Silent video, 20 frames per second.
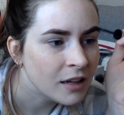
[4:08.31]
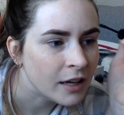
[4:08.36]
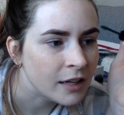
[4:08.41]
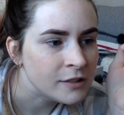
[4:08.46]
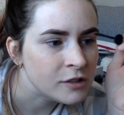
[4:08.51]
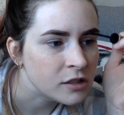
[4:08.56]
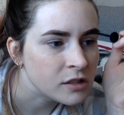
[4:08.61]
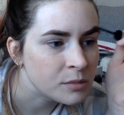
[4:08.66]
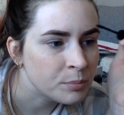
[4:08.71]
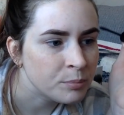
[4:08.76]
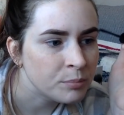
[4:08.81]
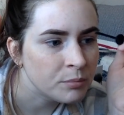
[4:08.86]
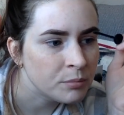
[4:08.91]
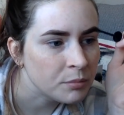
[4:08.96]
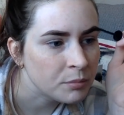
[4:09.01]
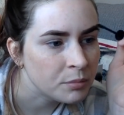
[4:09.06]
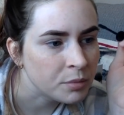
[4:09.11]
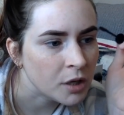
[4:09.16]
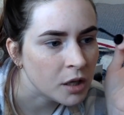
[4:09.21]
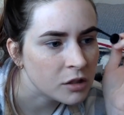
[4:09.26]
I just
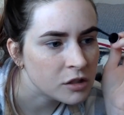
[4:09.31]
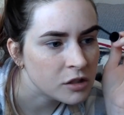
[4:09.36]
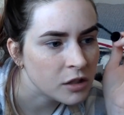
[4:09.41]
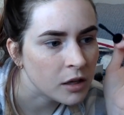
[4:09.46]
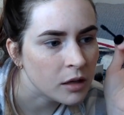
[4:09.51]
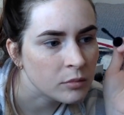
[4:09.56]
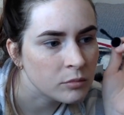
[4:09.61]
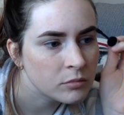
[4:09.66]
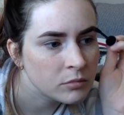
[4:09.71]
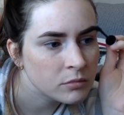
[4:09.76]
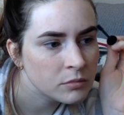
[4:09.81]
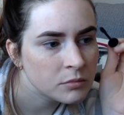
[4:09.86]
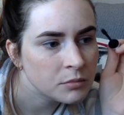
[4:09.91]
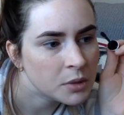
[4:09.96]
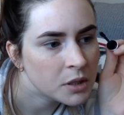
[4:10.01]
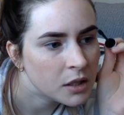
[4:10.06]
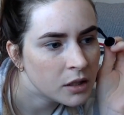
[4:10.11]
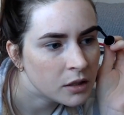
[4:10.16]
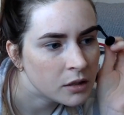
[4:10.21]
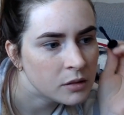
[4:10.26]
brush up
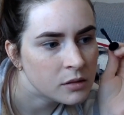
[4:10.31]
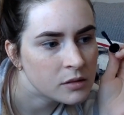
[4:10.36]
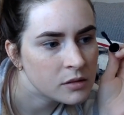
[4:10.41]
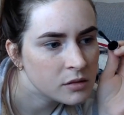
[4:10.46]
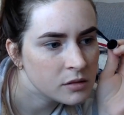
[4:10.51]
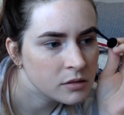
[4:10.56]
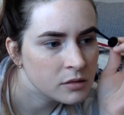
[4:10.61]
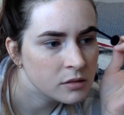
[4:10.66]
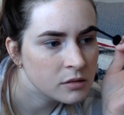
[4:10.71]
because